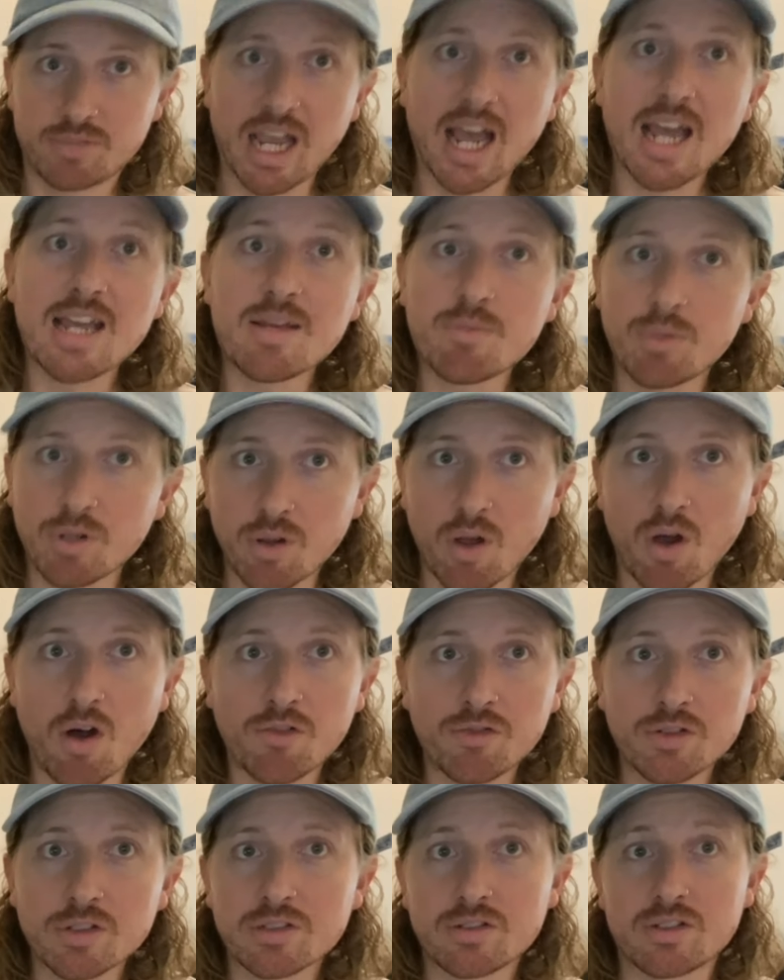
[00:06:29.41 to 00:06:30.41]
cable
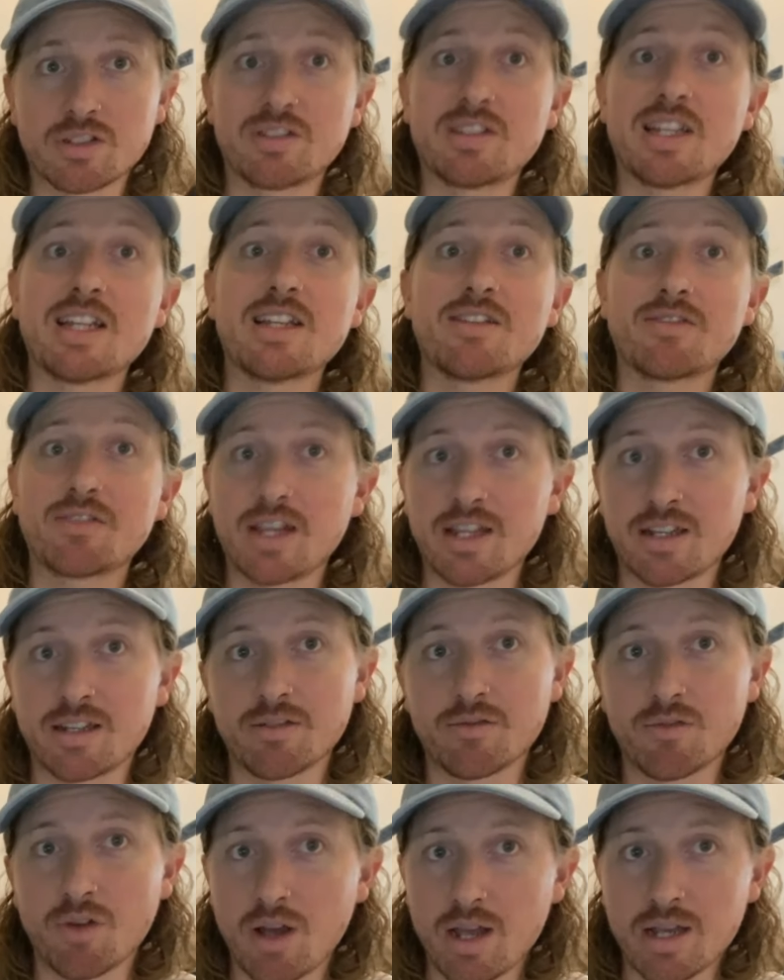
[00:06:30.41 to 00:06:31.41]
office to see if they
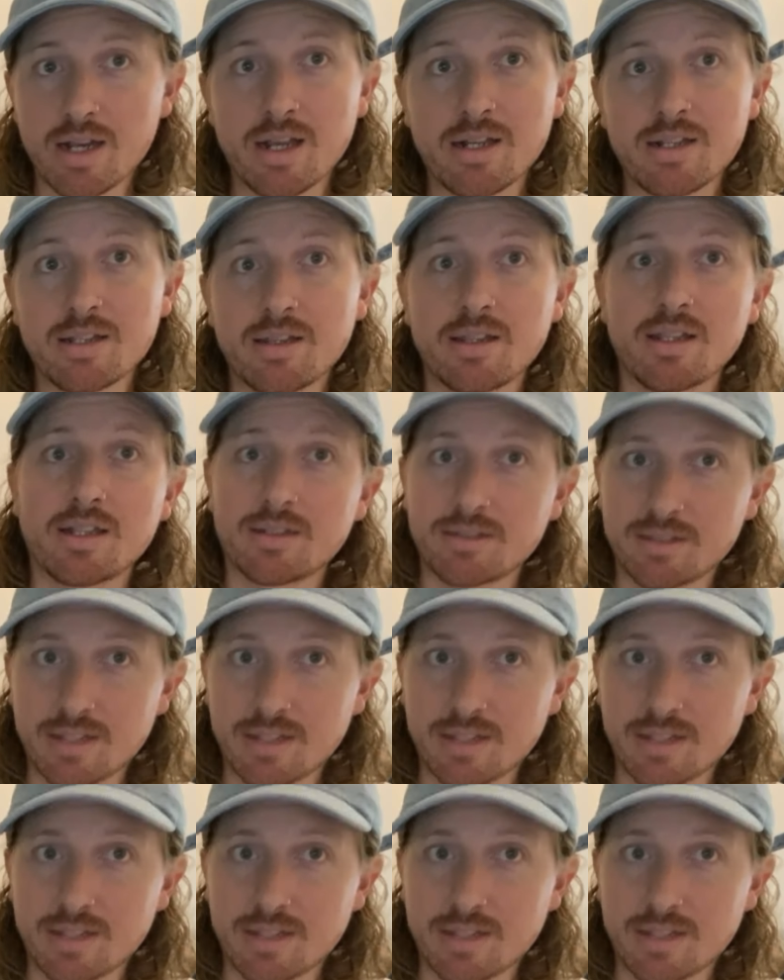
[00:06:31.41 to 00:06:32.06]
can write anything,